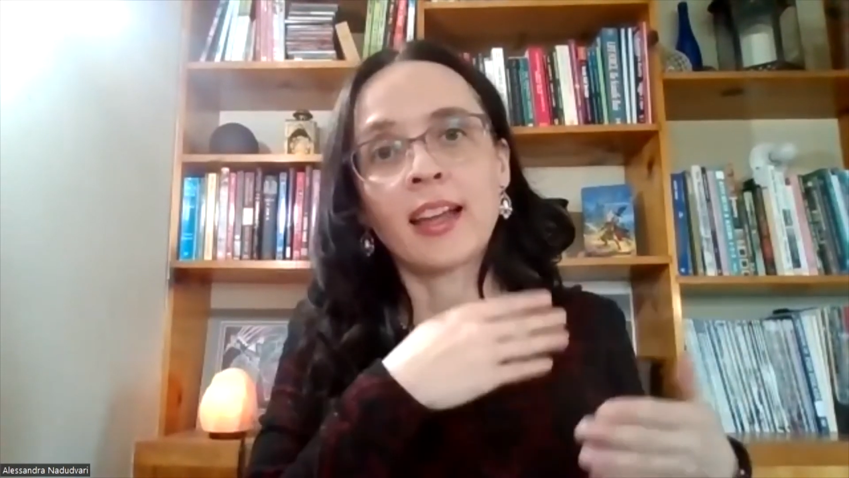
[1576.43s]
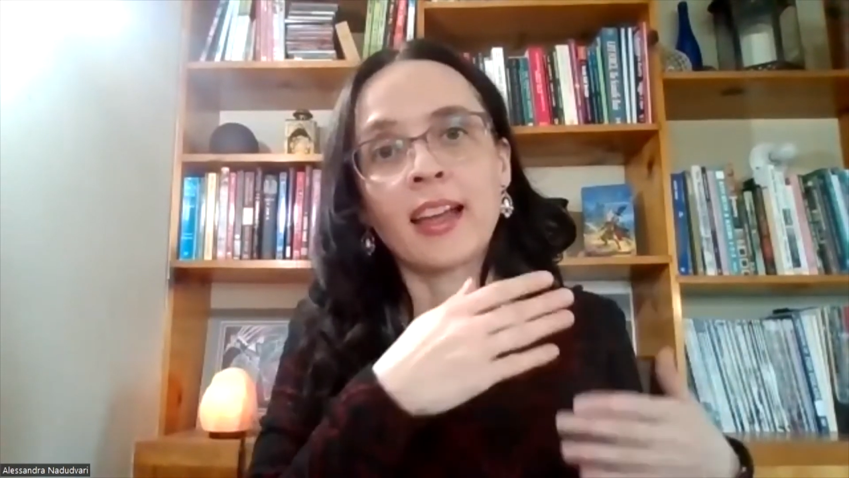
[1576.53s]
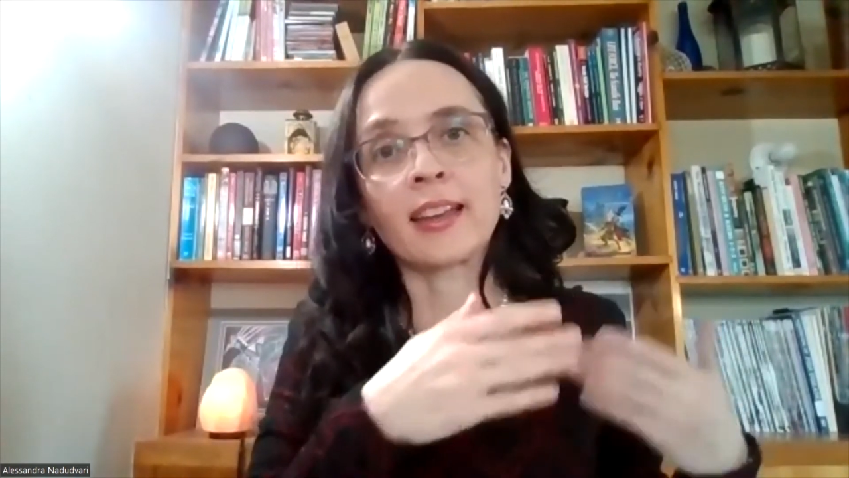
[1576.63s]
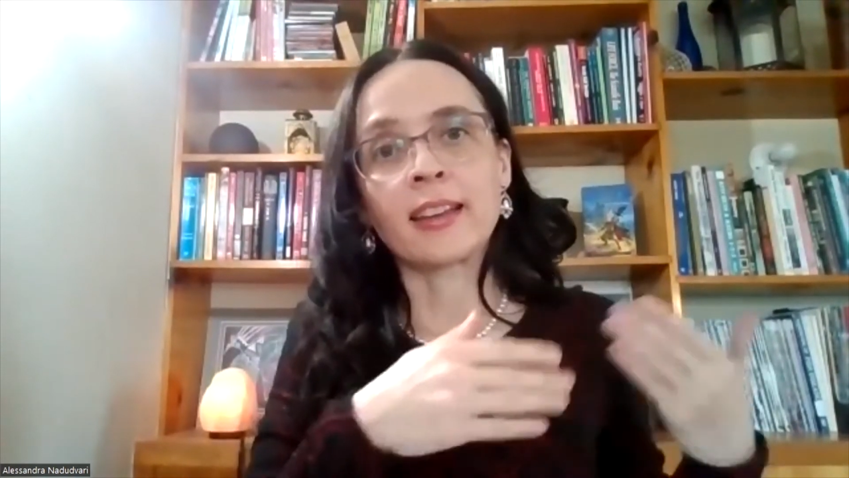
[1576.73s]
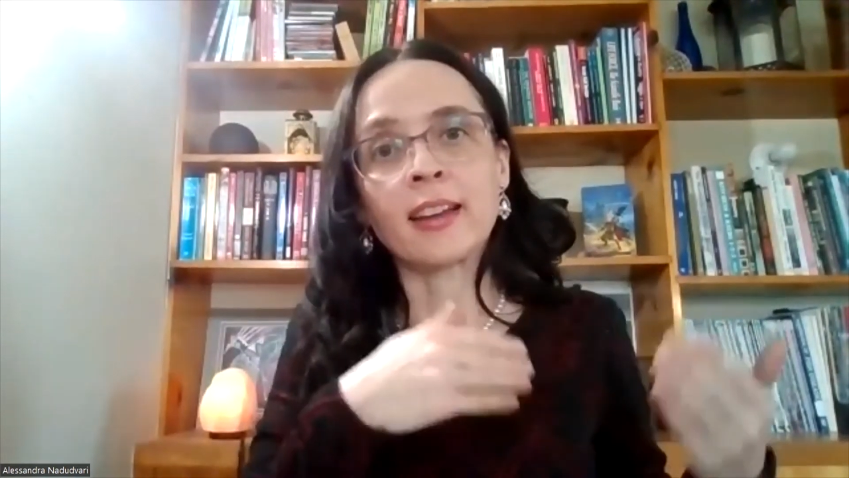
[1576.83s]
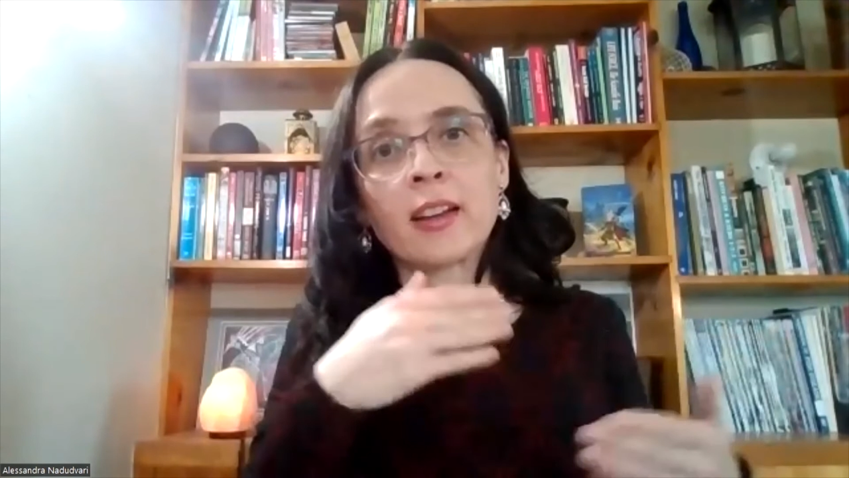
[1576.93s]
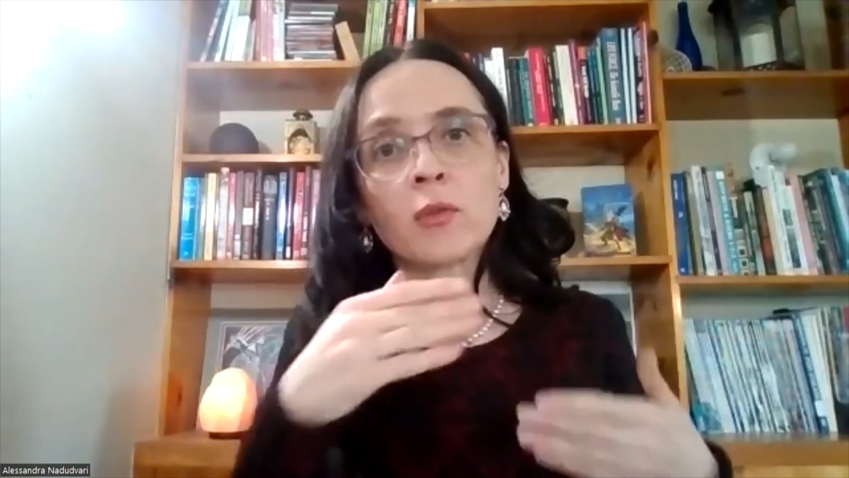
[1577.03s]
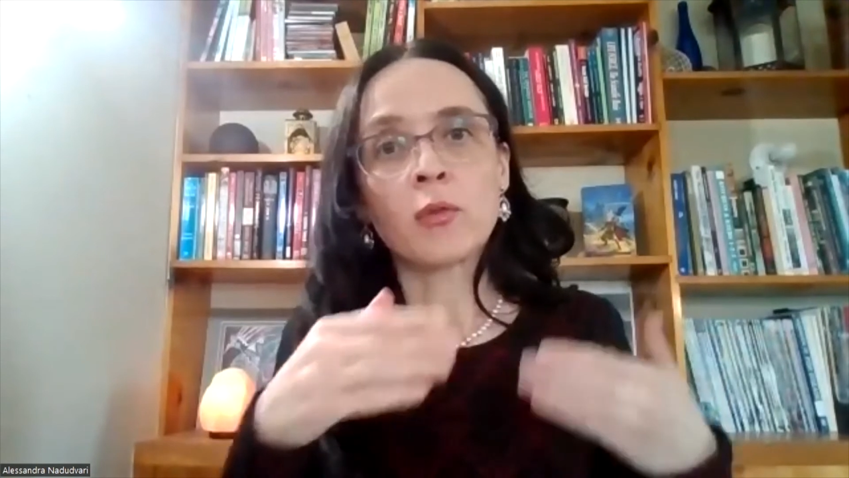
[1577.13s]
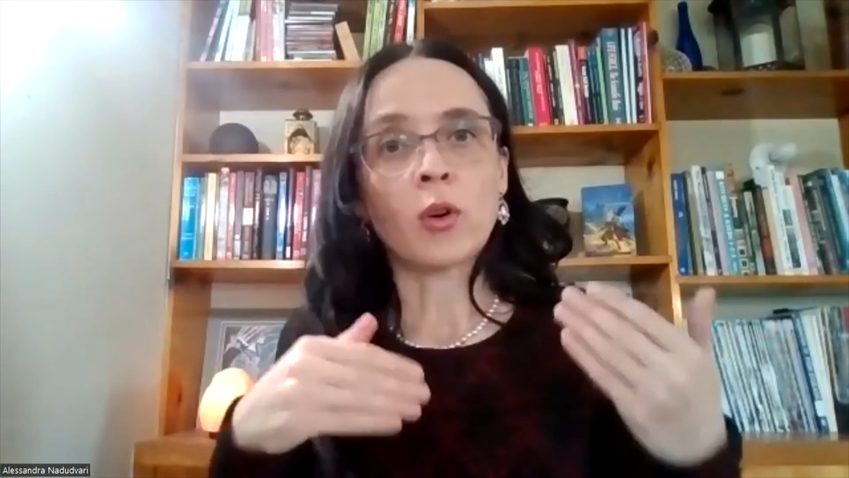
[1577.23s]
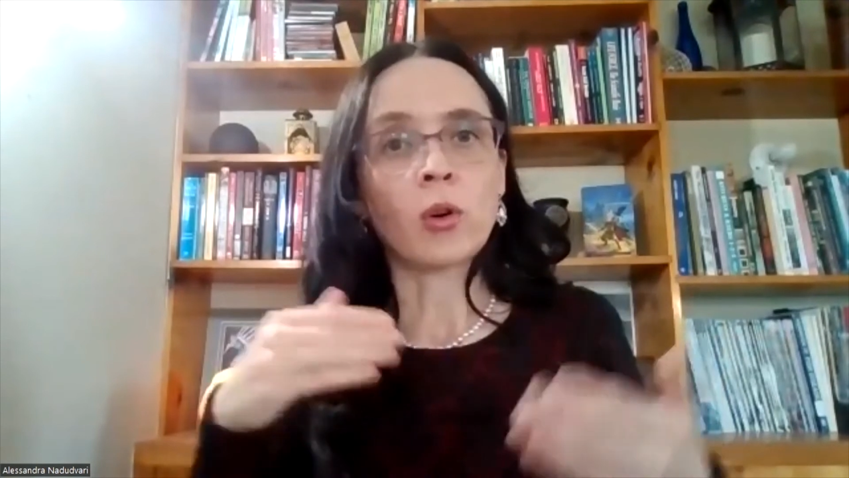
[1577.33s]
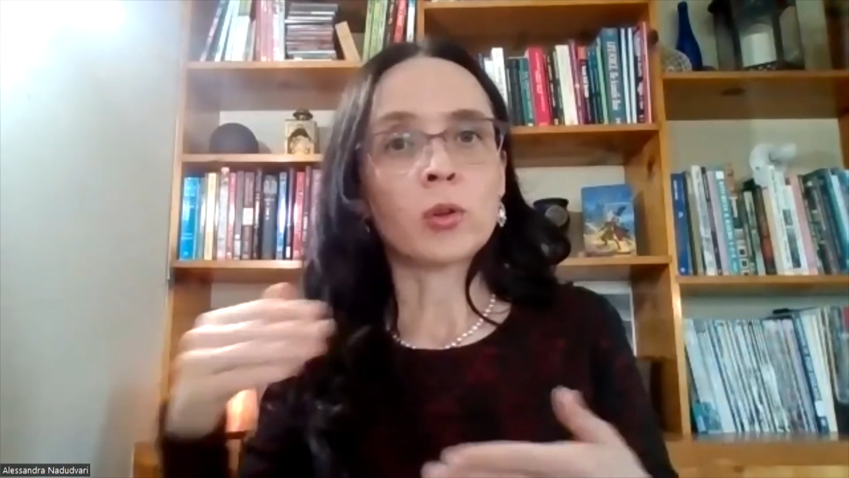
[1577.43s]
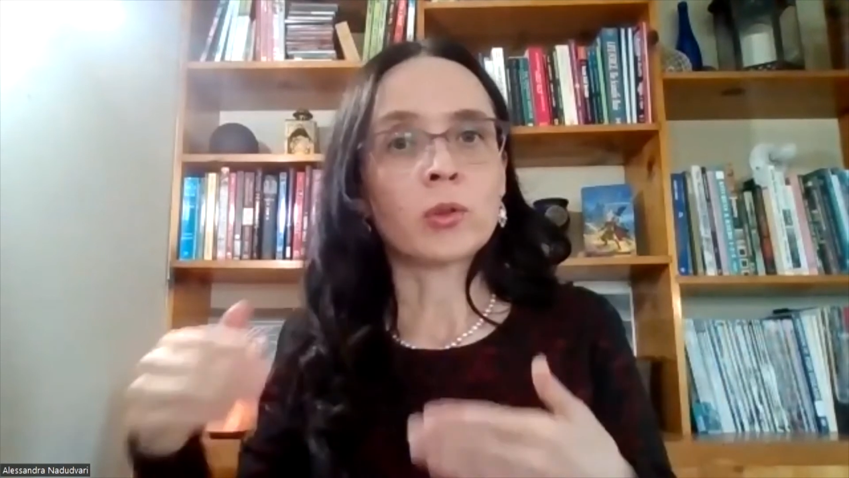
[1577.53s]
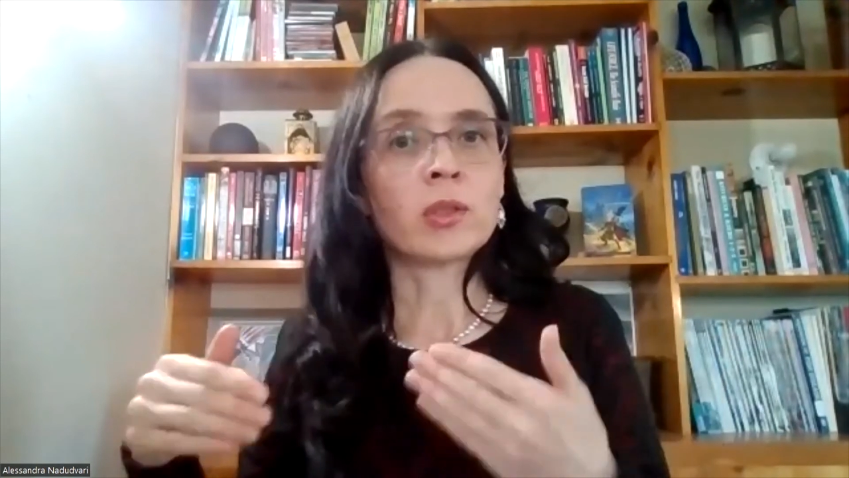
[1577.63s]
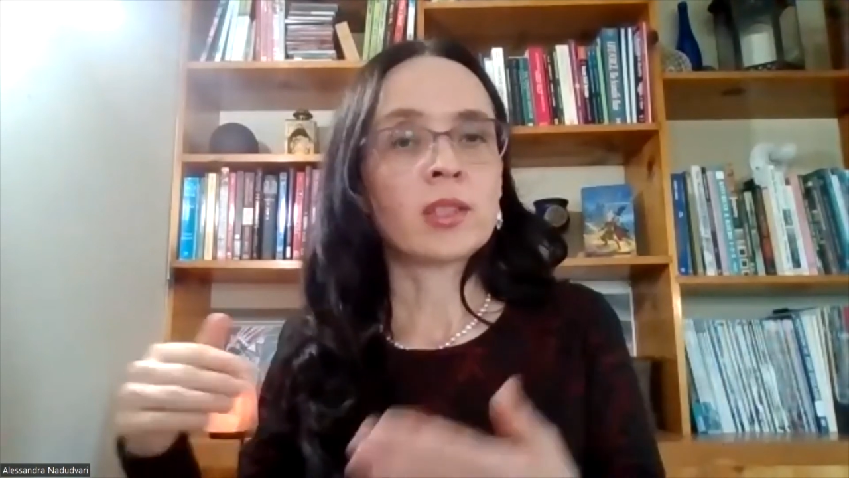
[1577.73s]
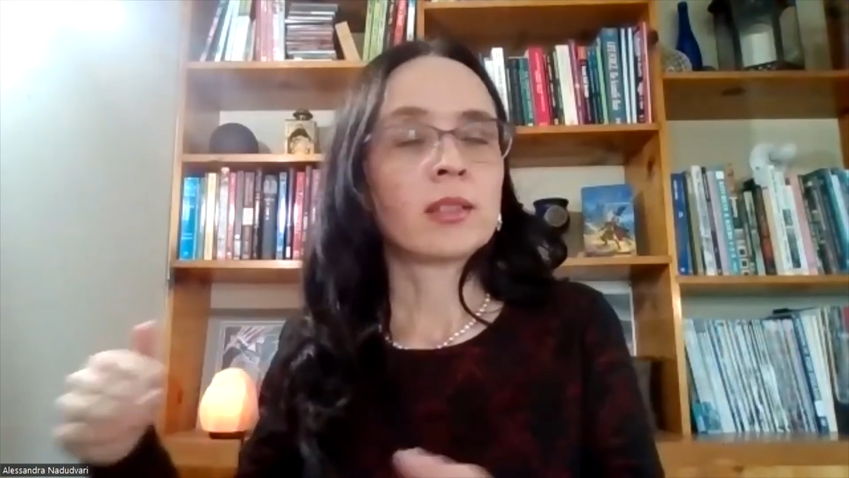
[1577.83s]
and it
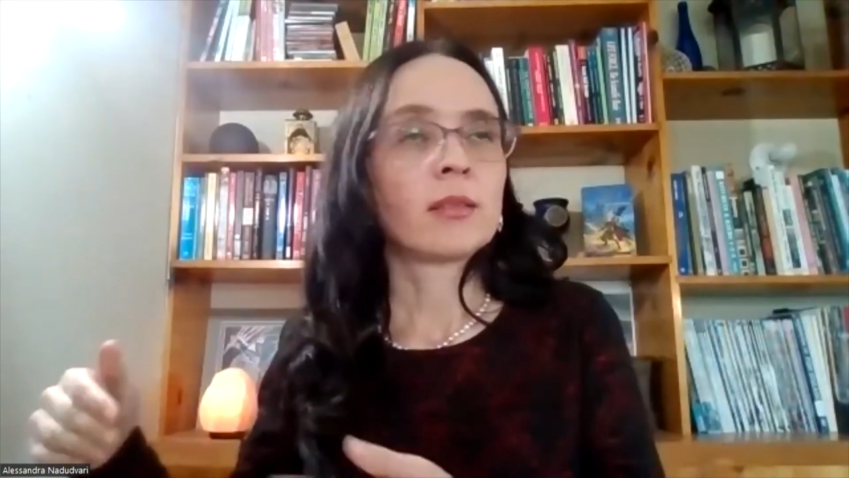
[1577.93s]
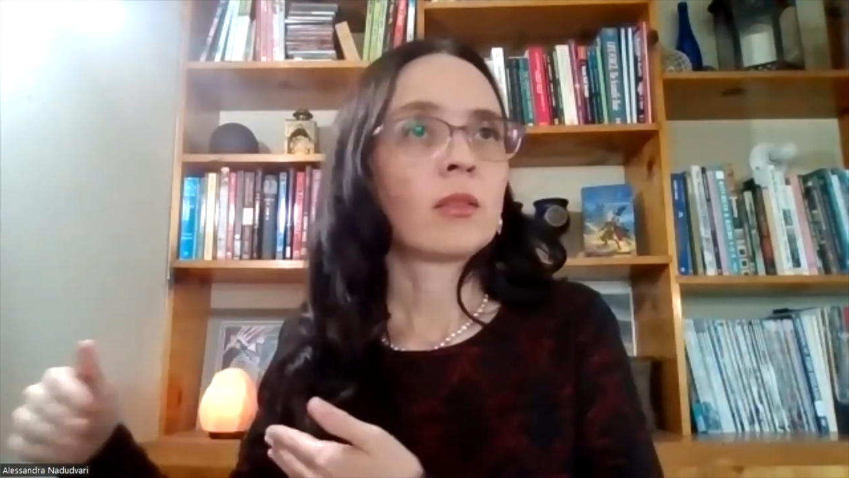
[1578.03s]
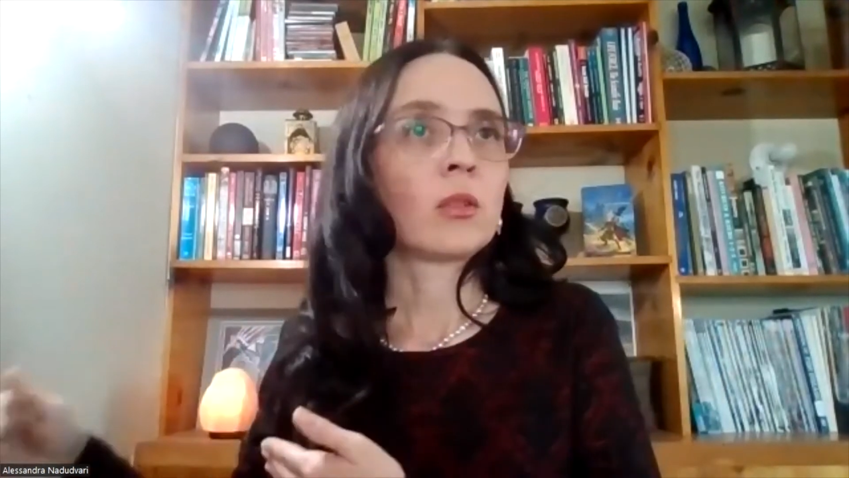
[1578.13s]
unfolds